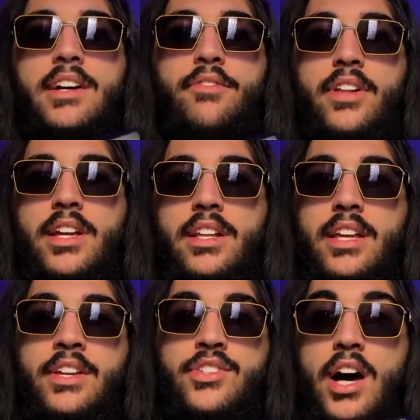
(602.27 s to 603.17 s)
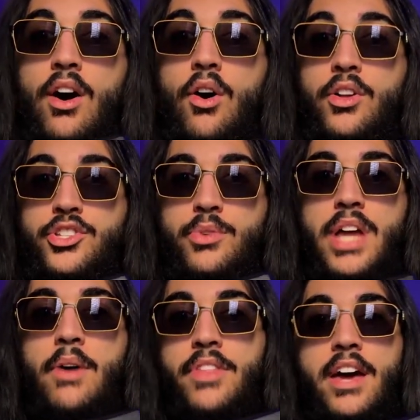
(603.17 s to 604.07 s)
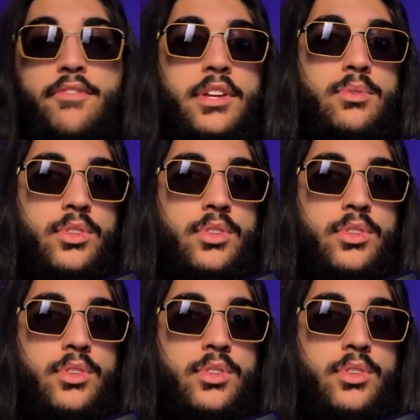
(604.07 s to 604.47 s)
affiliate links are also down there for you to